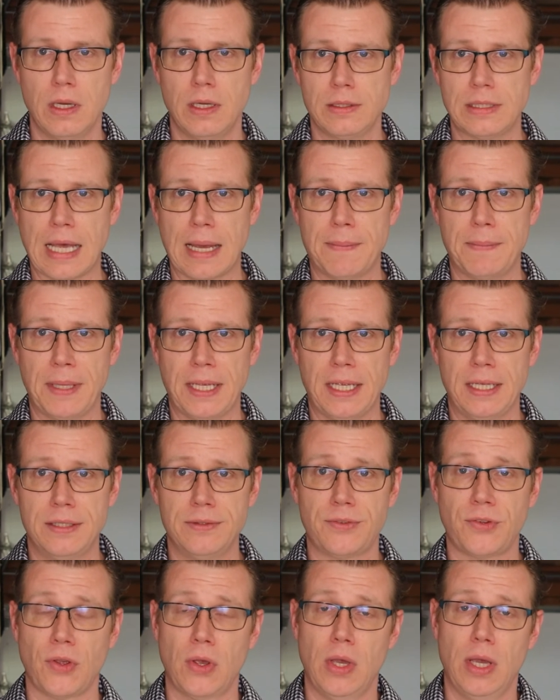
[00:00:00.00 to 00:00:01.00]
that
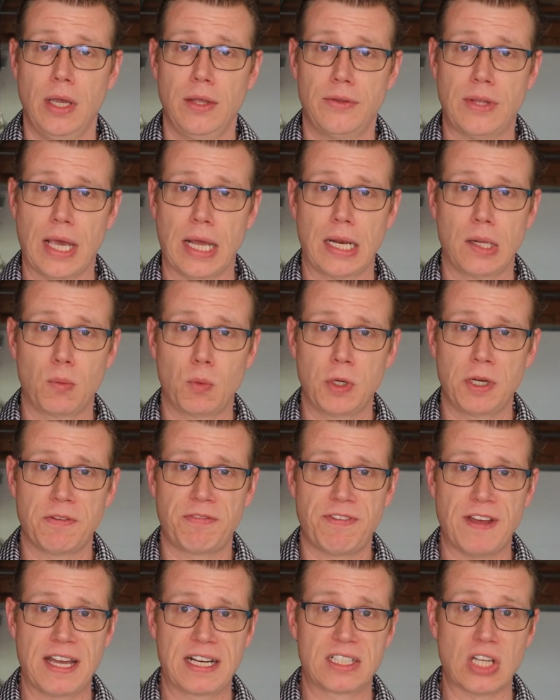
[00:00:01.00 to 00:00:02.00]
means that it would
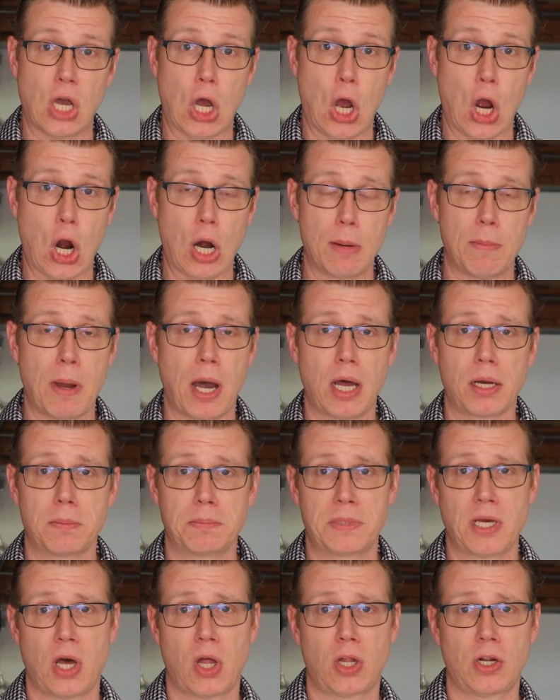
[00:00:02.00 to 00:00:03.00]
affect our bottom
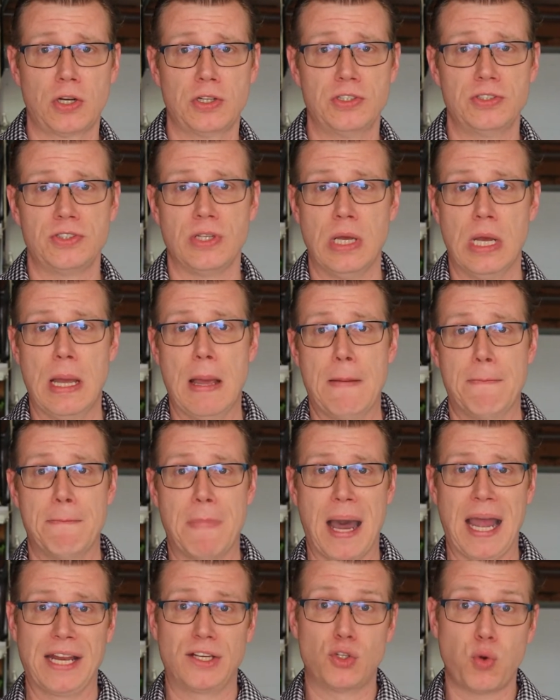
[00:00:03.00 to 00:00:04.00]
dollars
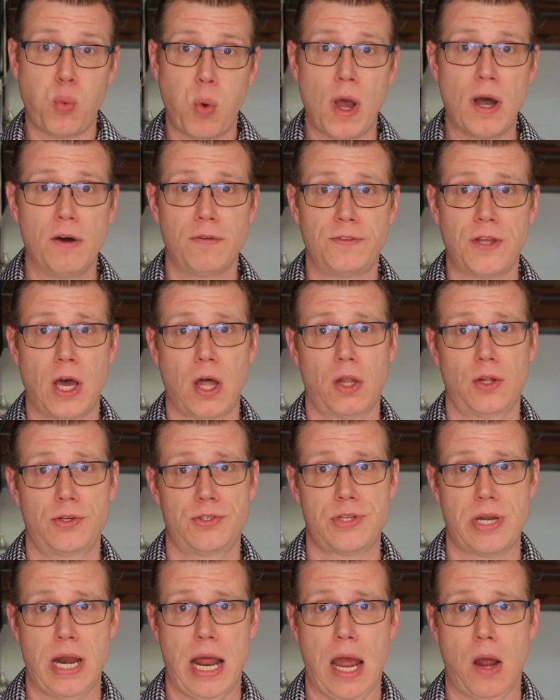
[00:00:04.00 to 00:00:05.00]
by
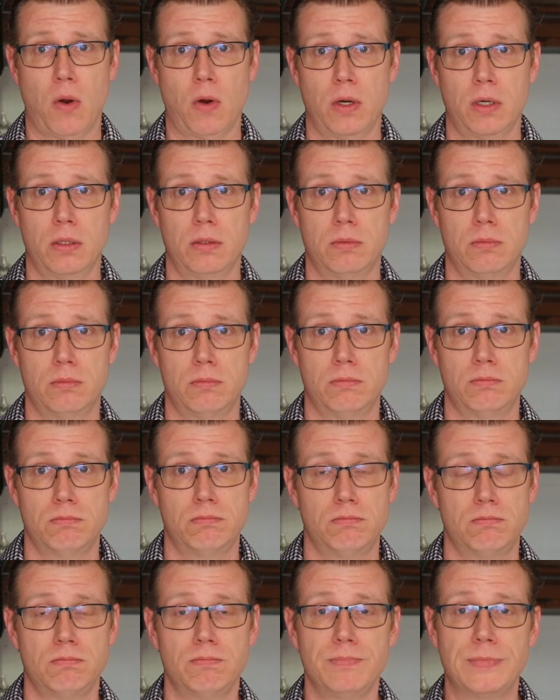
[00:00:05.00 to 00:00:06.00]
$12 an hour.
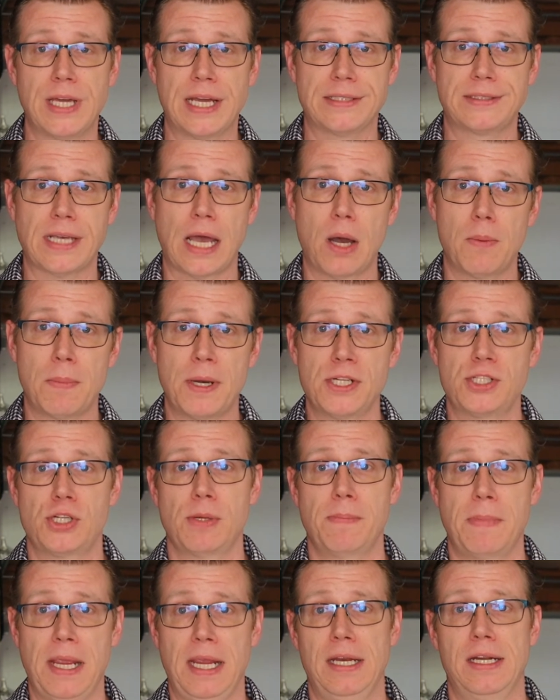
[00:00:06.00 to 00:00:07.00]
That's how much
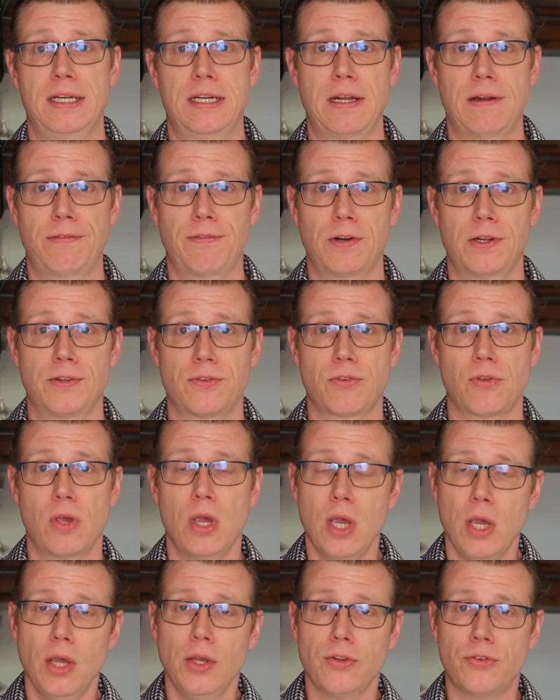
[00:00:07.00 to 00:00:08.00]
it made a difference.
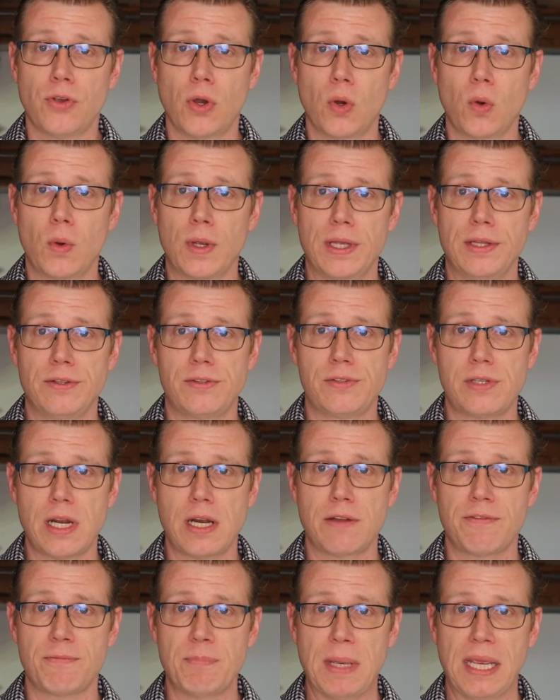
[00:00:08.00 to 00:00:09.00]
So instead
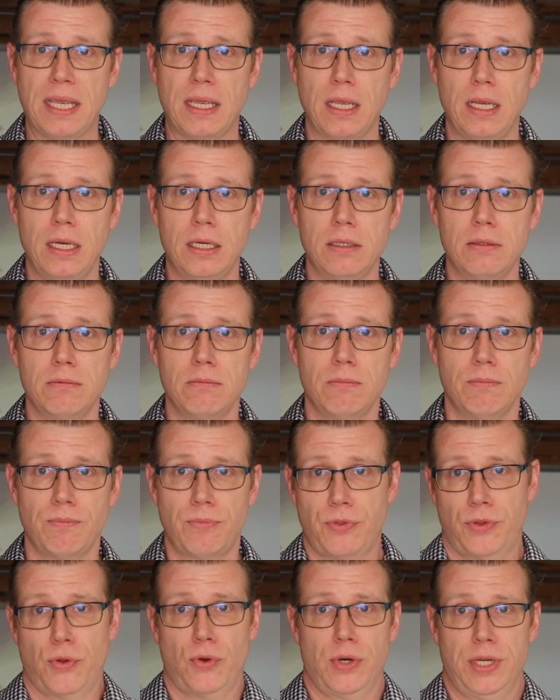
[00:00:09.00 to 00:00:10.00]
of making
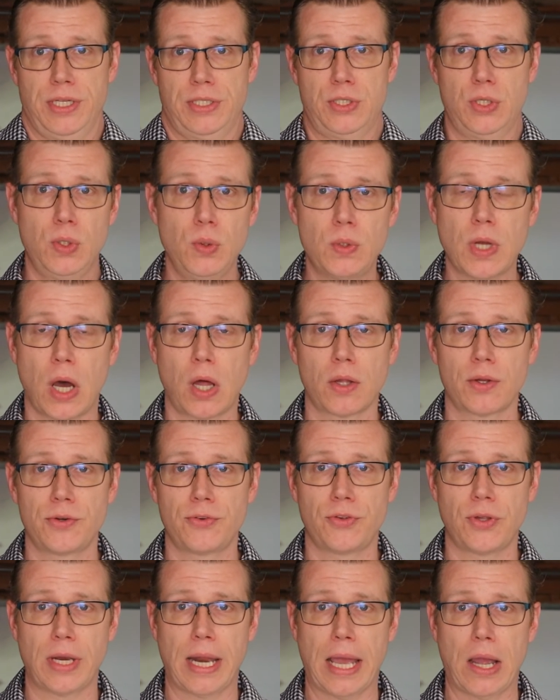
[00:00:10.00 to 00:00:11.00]

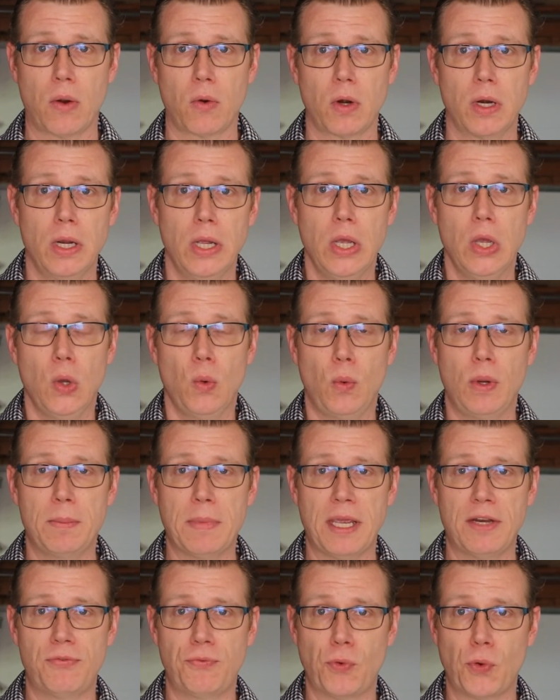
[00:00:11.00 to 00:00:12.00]
$32 an hour, we
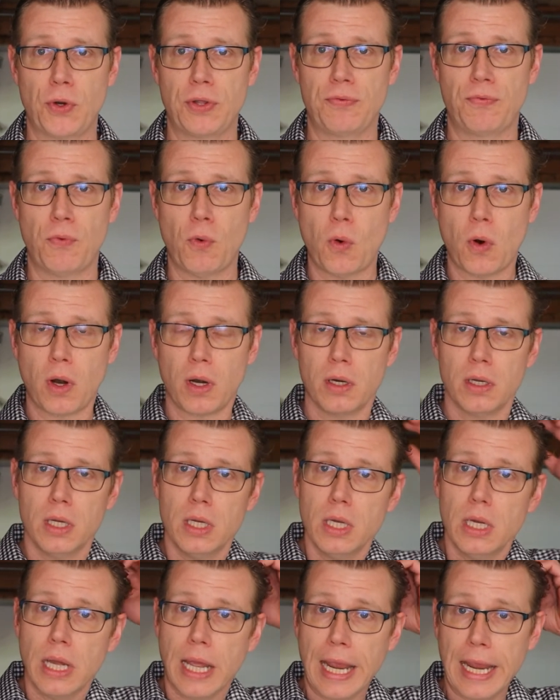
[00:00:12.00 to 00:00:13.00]
made $44.
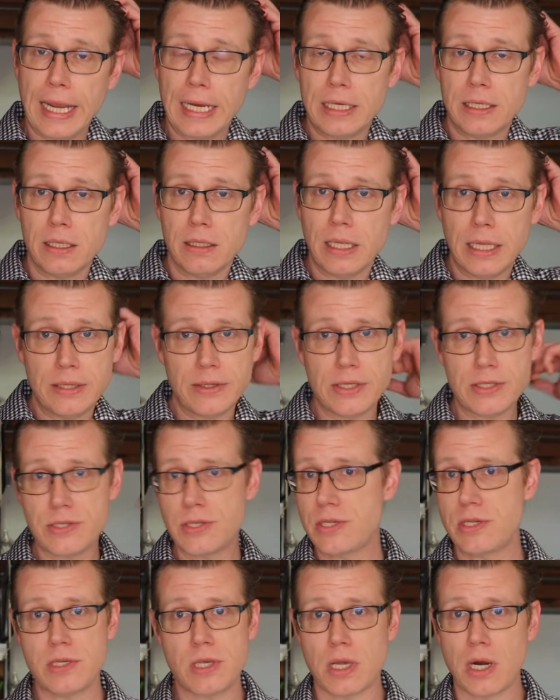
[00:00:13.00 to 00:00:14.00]
And this
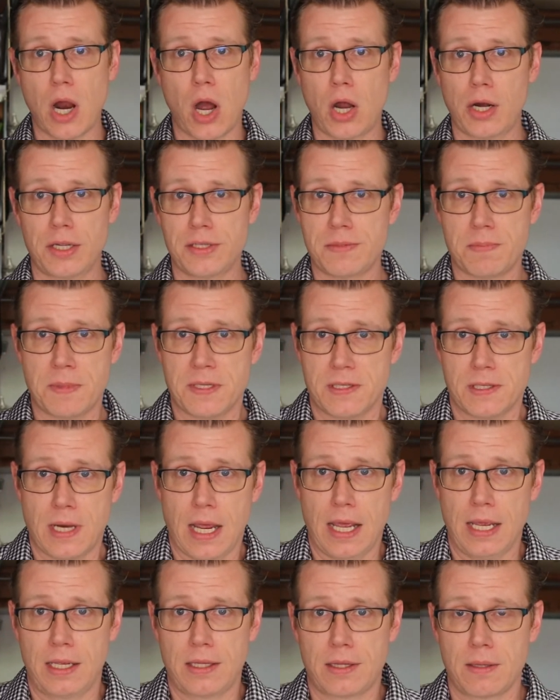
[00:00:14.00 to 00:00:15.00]
is an honest
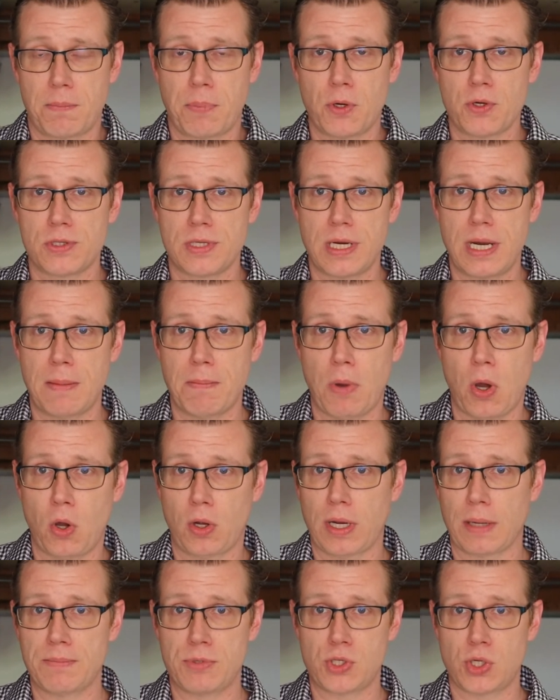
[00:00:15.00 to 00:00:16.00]
mistake. The person at
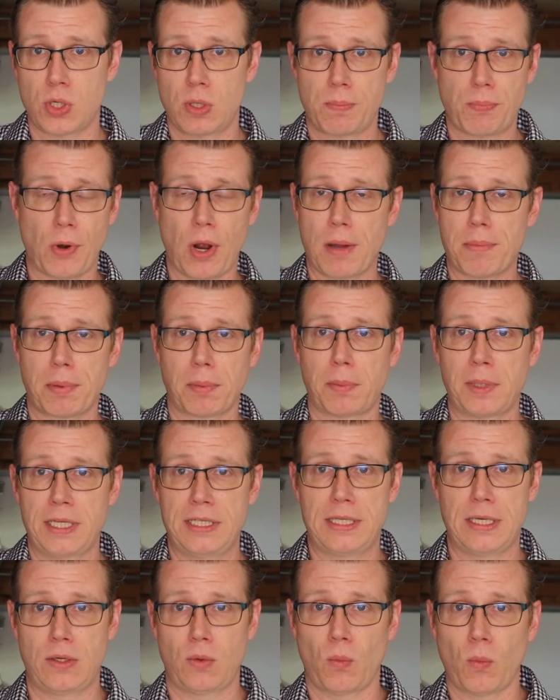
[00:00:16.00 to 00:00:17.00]
BULQ, I'm sure, probably
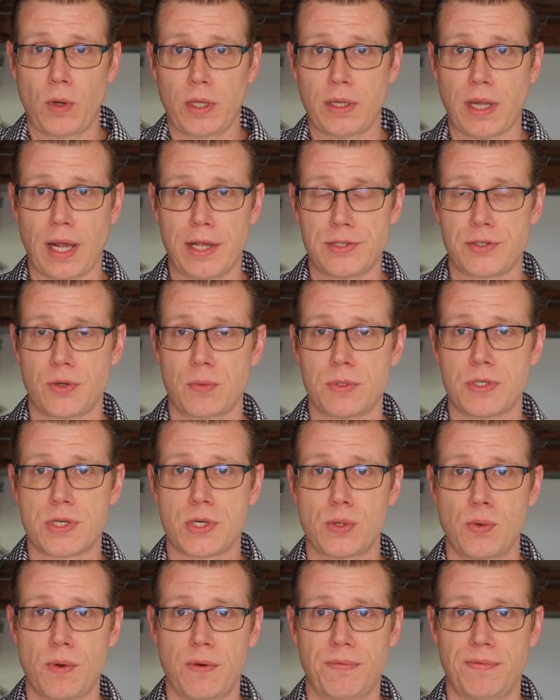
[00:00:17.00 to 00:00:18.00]
didn't realize there was
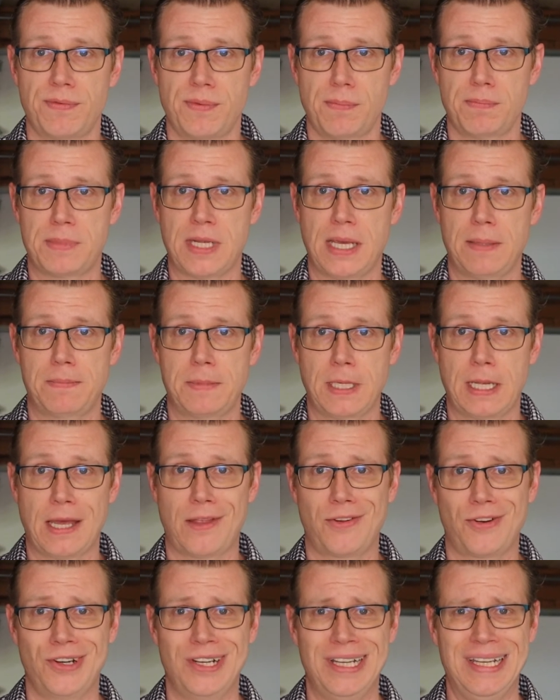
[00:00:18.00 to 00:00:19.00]
two of them taped
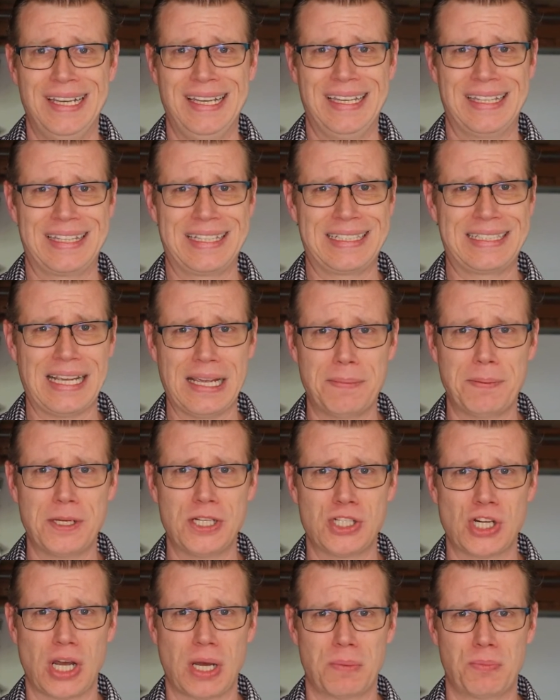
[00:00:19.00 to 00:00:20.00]
together. The
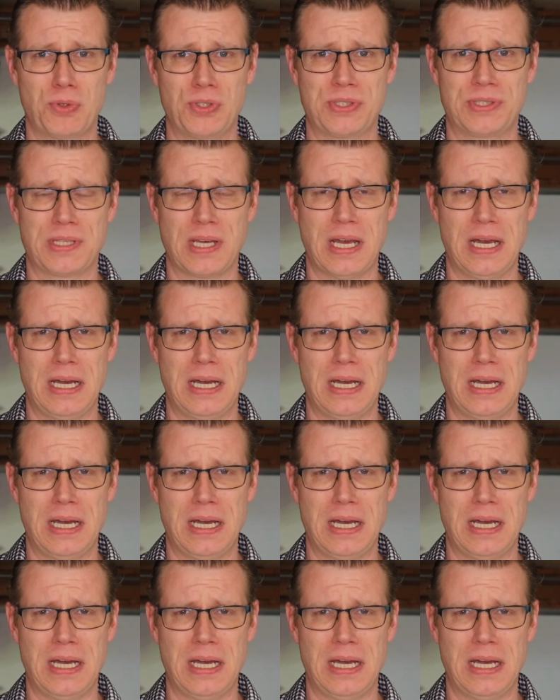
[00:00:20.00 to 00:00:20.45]
taping job was